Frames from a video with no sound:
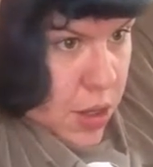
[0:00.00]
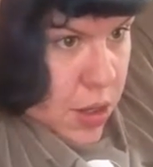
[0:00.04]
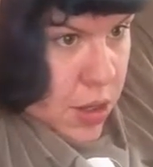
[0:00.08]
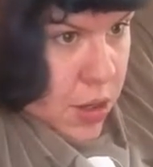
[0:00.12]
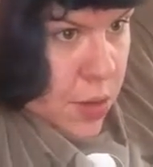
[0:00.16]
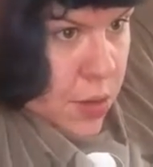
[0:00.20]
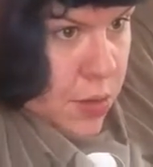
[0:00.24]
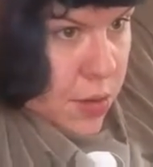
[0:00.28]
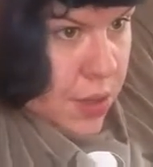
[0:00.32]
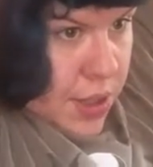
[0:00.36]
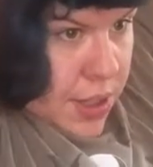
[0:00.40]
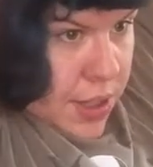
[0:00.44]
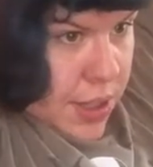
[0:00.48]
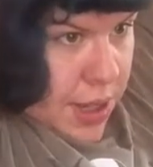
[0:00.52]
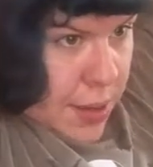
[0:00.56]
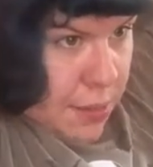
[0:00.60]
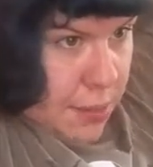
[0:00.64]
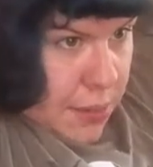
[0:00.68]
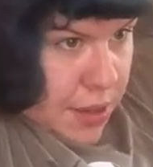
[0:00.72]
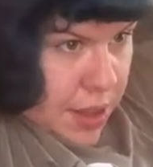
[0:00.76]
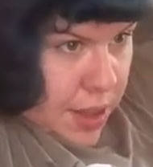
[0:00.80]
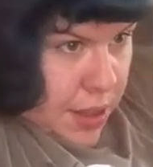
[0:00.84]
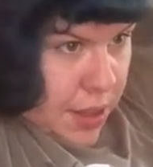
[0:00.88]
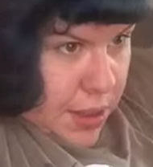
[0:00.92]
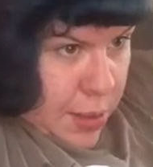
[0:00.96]
do the same
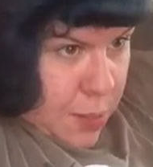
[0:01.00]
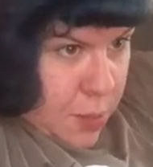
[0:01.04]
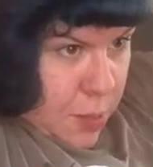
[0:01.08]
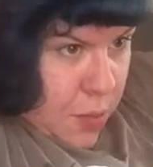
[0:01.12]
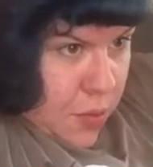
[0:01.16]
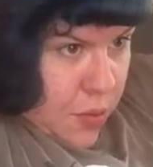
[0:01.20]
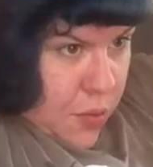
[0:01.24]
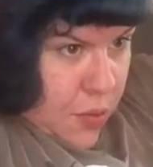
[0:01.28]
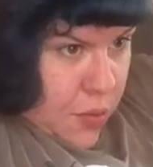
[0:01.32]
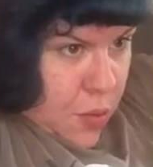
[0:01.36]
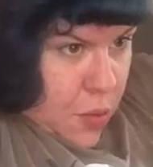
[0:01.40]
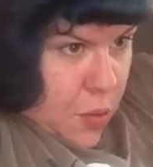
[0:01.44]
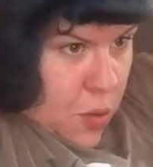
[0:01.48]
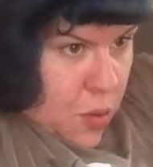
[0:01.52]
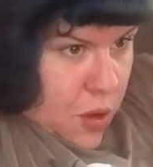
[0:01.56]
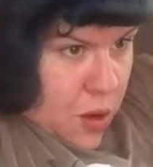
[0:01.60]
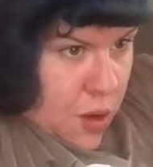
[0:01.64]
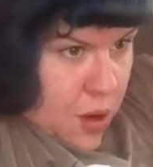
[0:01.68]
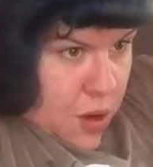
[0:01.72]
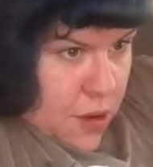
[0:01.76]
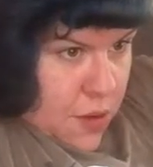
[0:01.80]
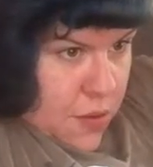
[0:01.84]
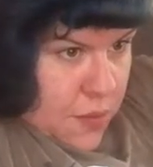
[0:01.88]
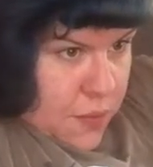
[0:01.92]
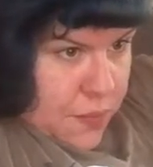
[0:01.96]
thing as
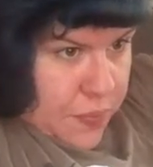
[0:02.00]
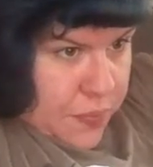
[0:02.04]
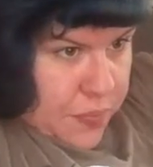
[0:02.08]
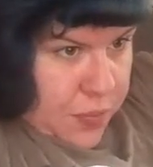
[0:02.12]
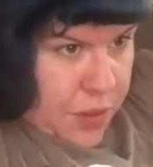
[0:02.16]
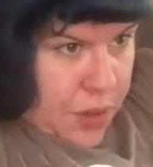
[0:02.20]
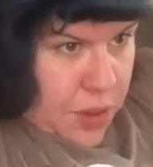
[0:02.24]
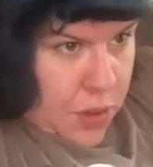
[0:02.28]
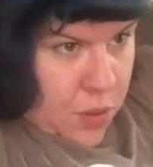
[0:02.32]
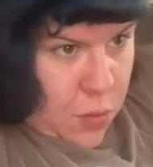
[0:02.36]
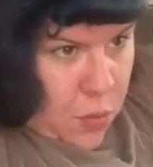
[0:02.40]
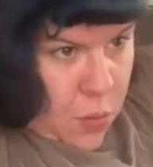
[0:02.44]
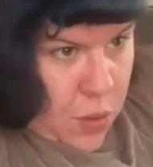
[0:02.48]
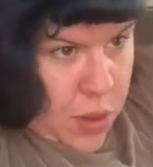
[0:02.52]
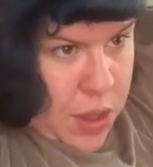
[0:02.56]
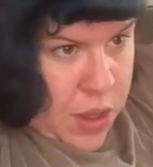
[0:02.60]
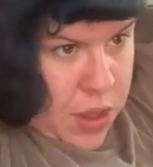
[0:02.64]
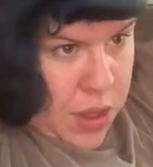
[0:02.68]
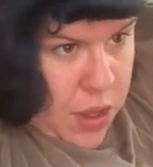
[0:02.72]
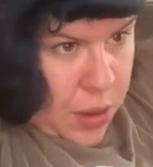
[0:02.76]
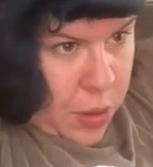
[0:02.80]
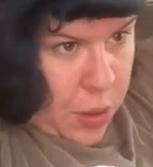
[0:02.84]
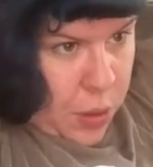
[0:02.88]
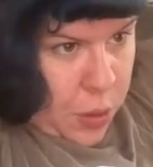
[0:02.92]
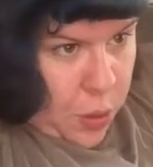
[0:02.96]
before with
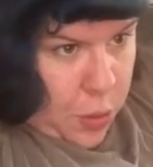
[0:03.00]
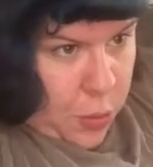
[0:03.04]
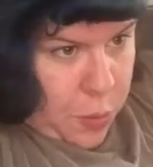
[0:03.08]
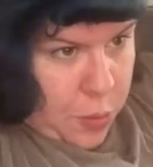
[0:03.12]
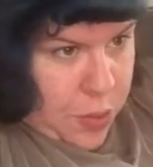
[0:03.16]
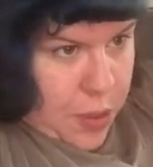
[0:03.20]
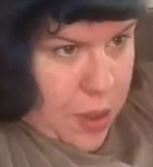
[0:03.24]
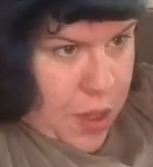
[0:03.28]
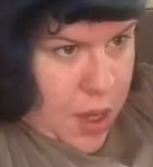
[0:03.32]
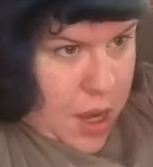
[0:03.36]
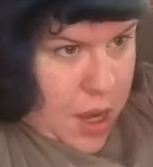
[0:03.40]
the loop